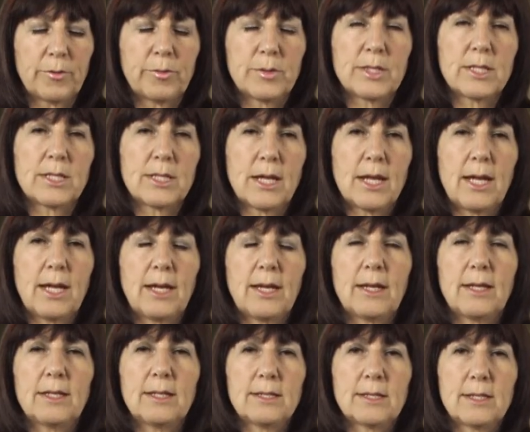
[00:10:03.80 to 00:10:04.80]
was
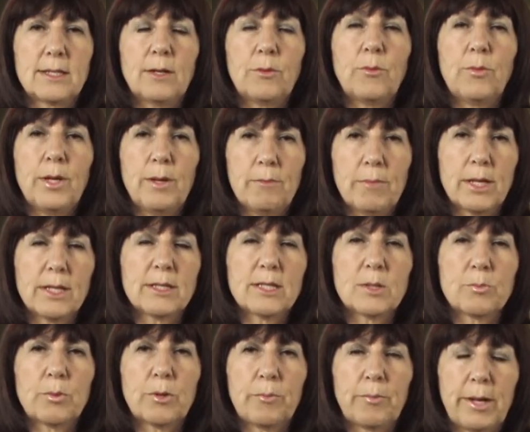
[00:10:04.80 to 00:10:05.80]
saying, is that we
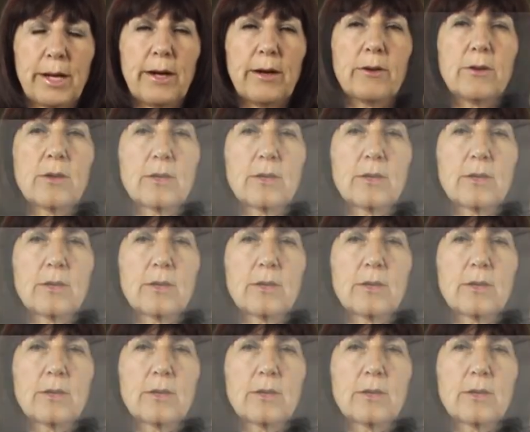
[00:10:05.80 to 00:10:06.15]
must prepare